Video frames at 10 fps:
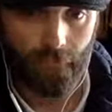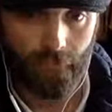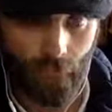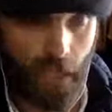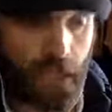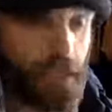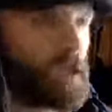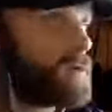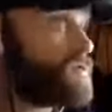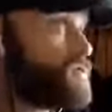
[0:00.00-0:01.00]
Okay,
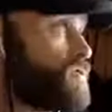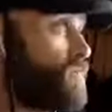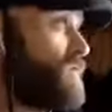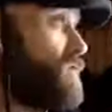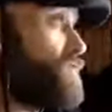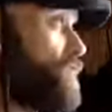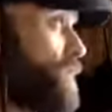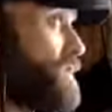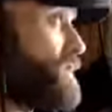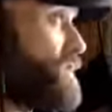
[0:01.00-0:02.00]
so somebody who's
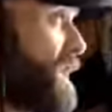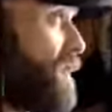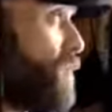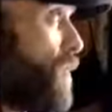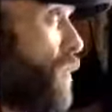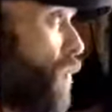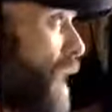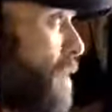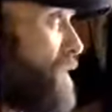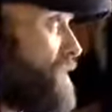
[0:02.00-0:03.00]
going to take up a
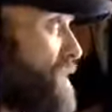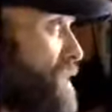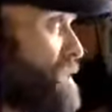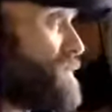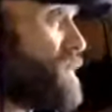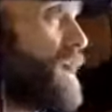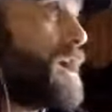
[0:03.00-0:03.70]
premises